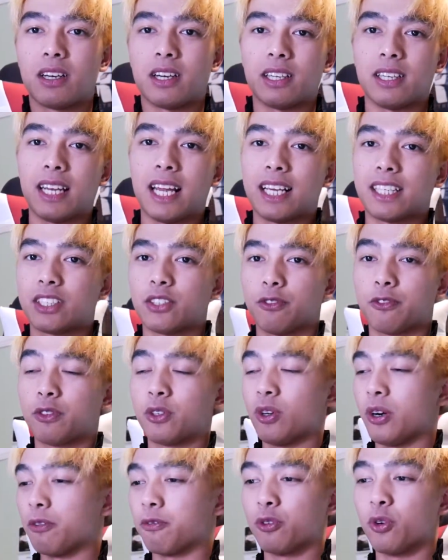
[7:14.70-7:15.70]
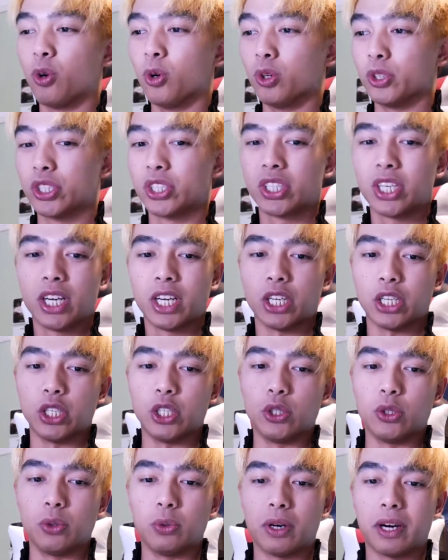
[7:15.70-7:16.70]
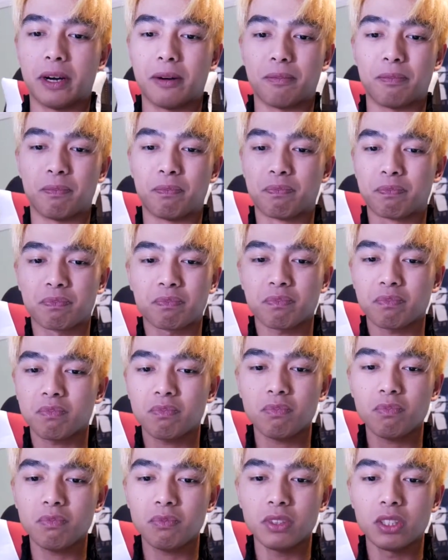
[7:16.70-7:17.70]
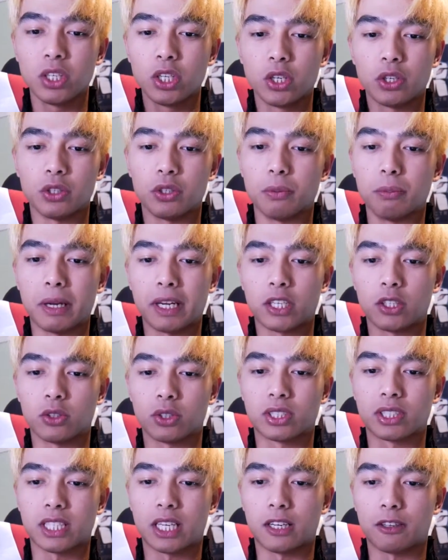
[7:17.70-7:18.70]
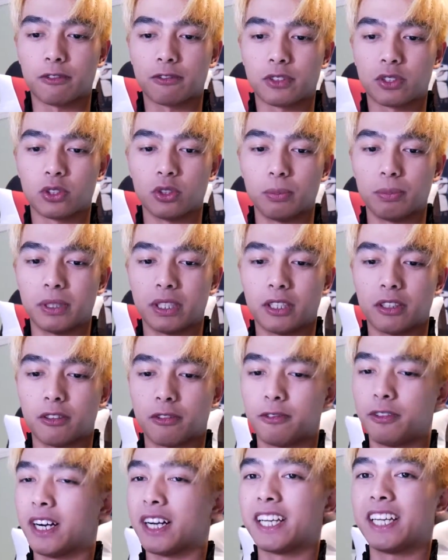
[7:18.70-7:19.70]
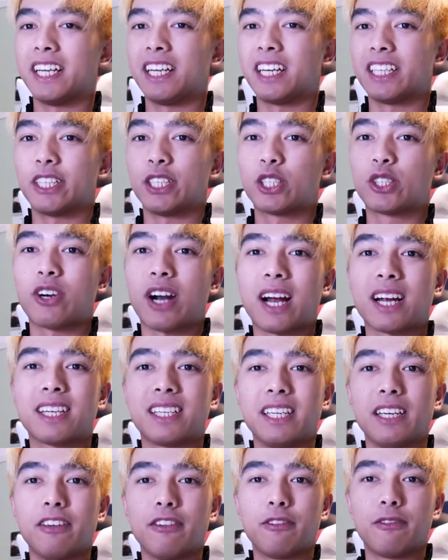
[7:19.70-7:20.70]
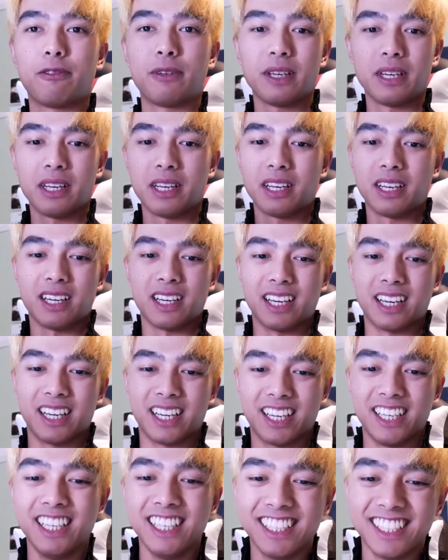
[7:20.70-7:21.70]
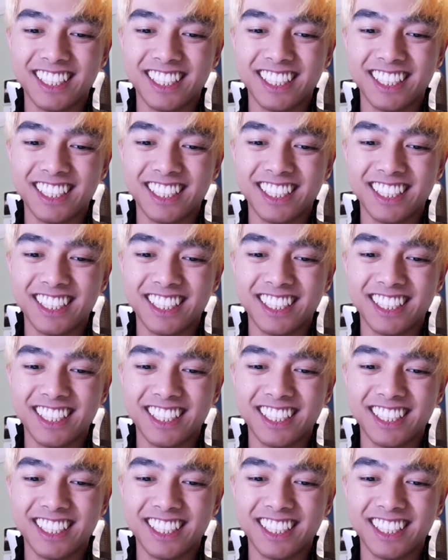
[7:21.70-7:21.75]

unless of, of course you um you make yourself super fucking unattractive. Uh,